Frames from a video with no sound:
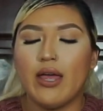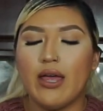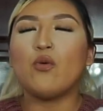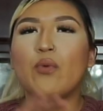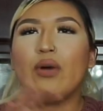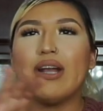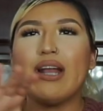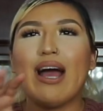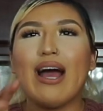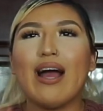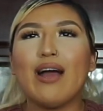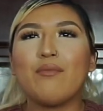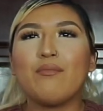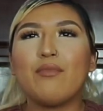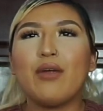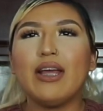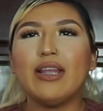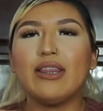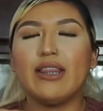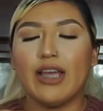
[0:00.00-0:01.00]
When I'm
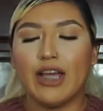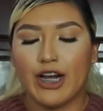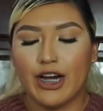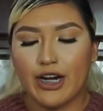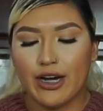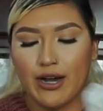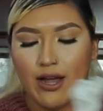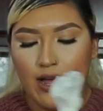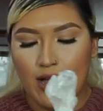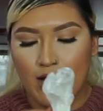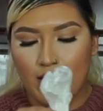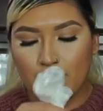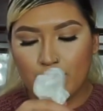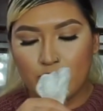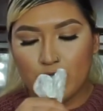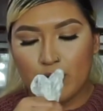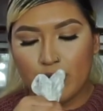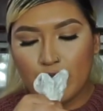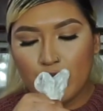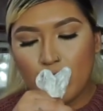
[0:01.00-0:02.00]
right there
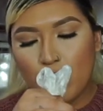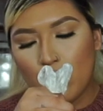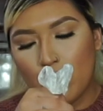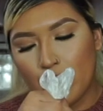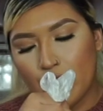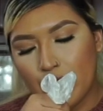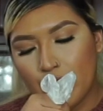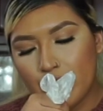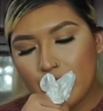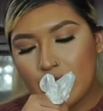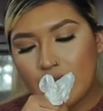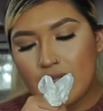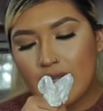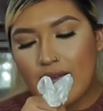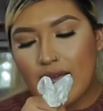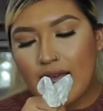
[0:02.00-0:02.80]
doing the Oreos,